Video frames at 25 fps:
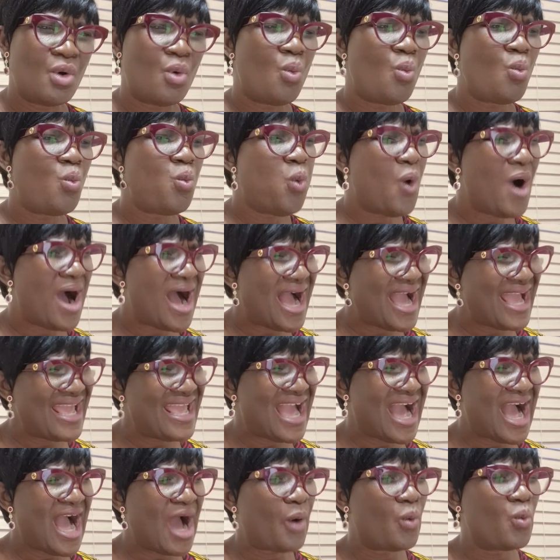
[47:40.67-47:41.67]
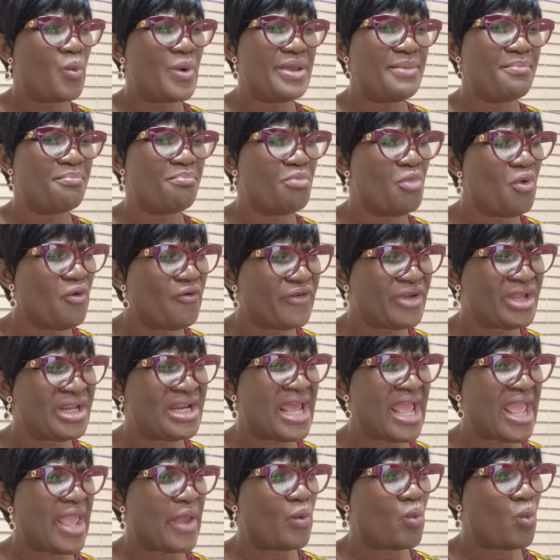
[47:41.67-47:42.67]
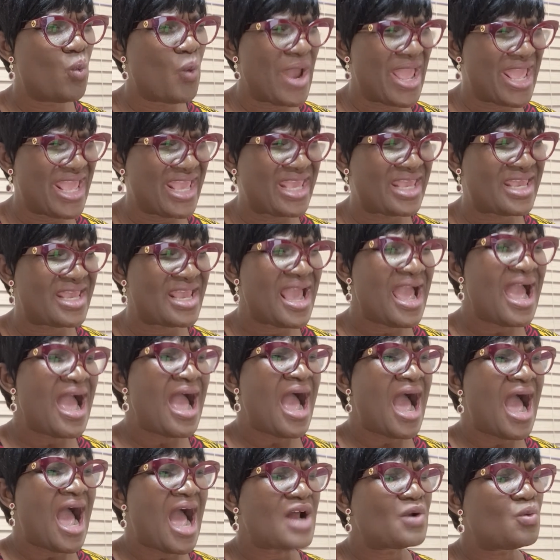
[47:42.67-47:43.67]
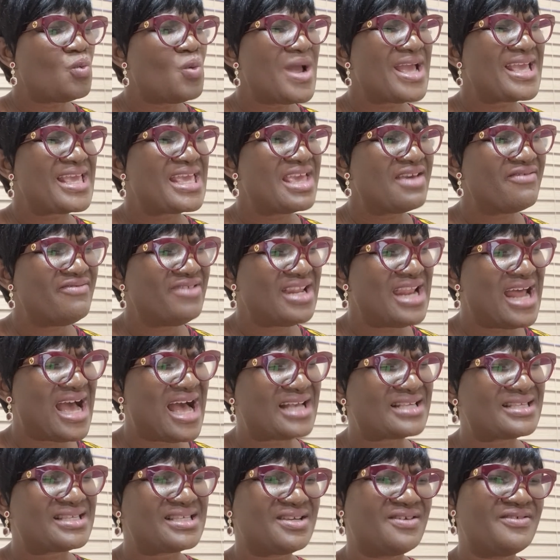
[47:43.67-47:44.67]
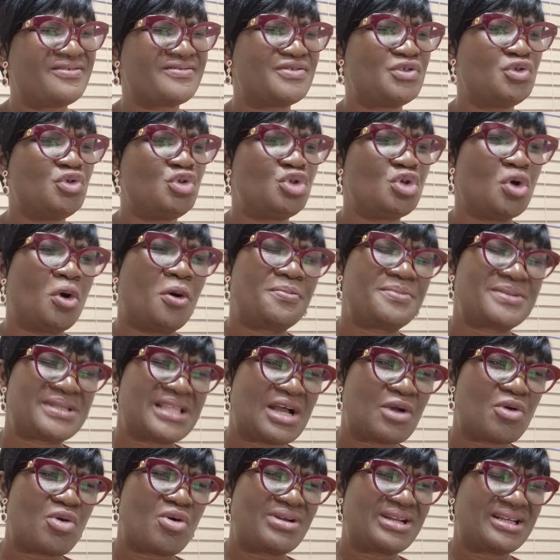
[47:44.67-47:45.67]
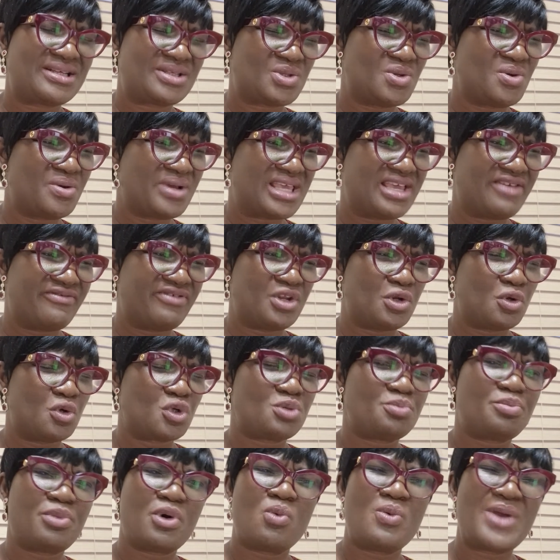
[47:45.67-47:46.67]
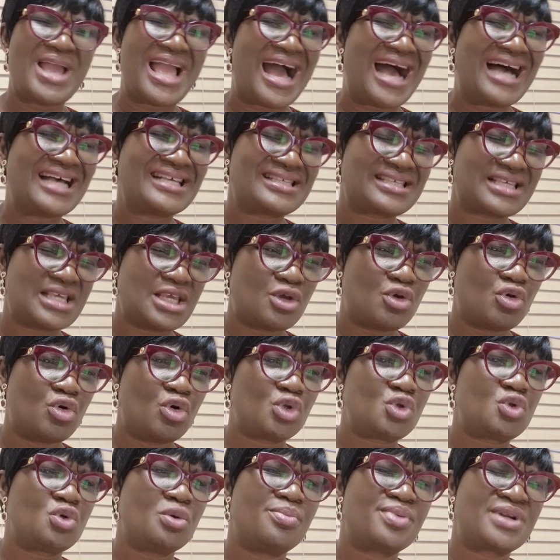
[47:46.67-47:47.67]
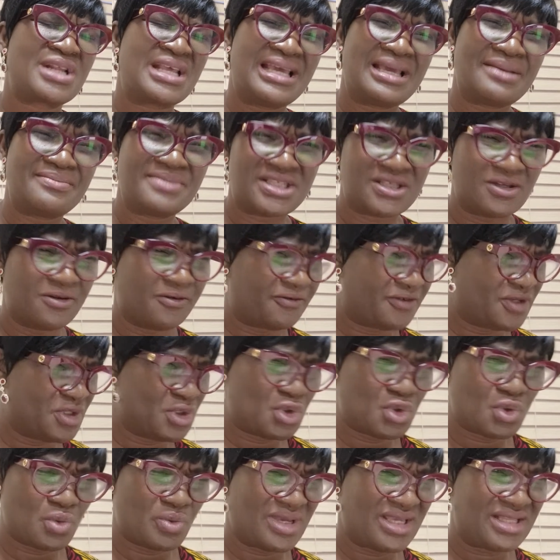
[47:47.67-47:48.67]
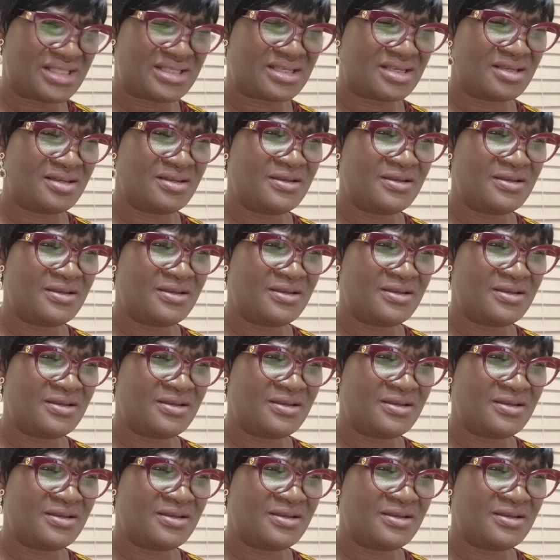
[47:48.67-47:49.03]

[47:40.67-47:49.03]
Why are we moving away and we're giving ourselves jobs that God has not given us, but we are asking God to bring Himself into it?